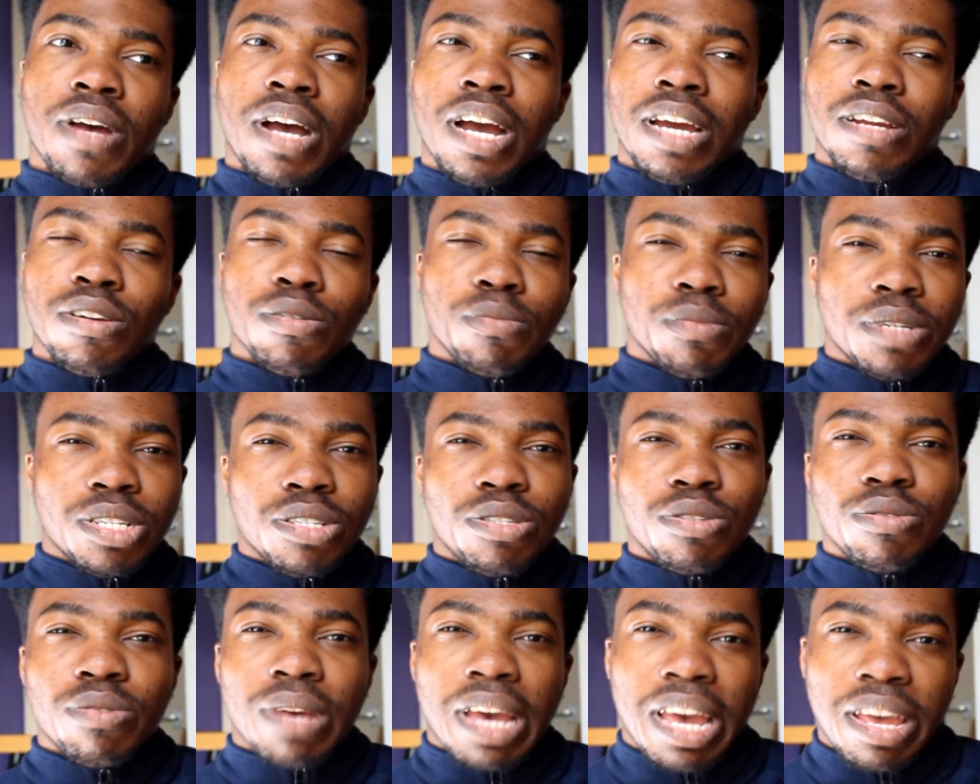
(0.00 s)
I normally
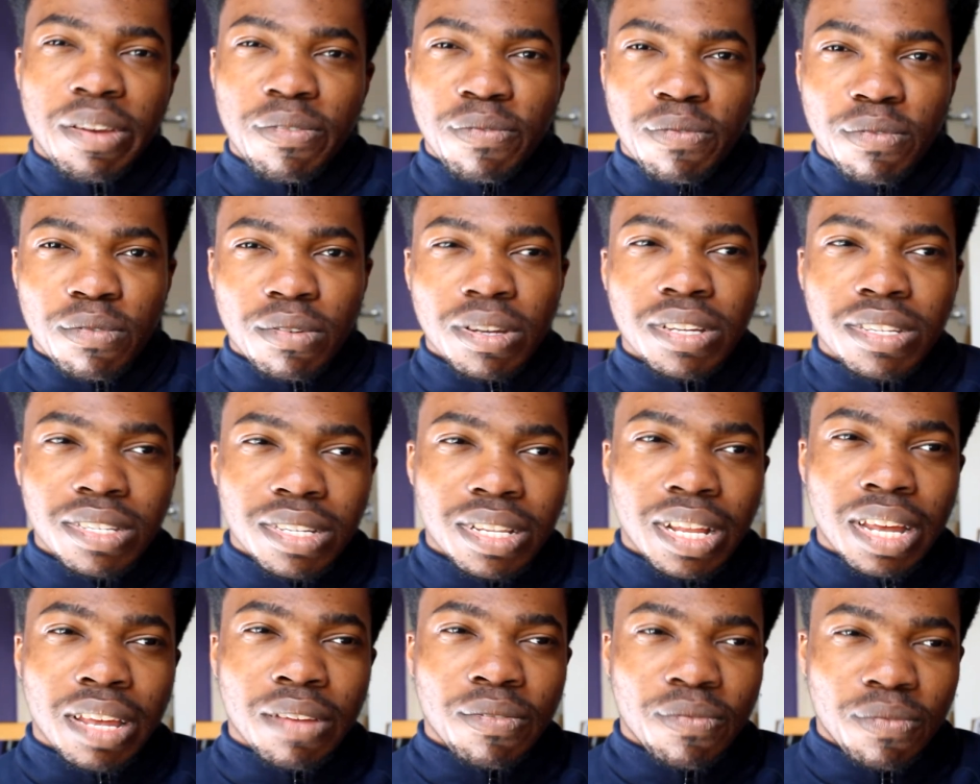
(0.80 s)
do A3s
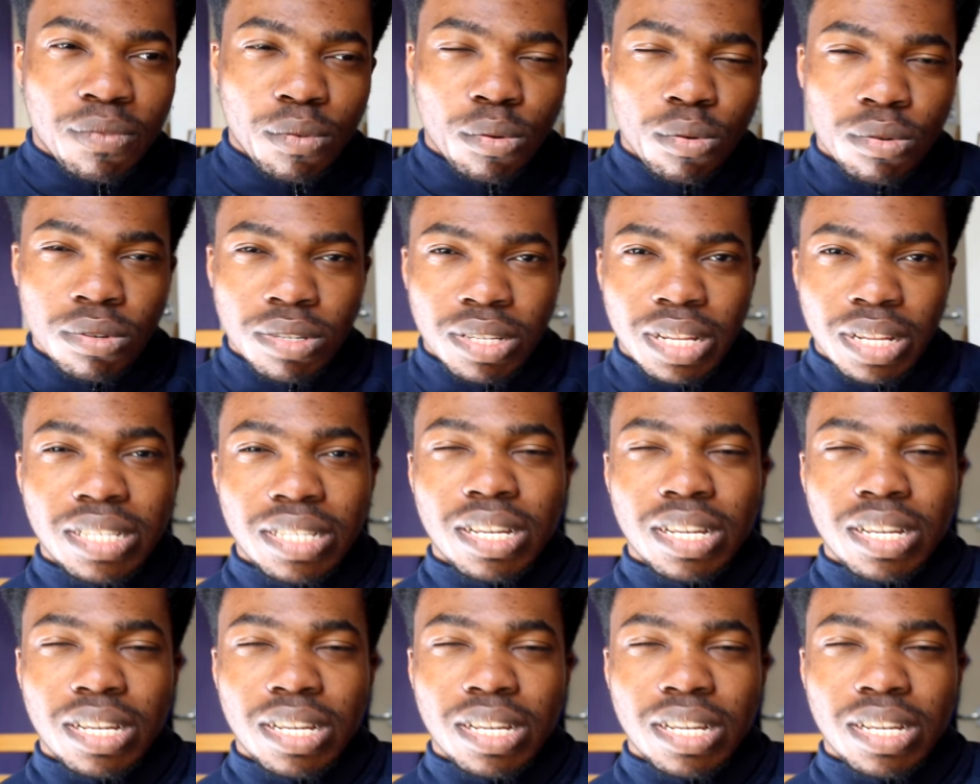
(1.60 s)
and A4s.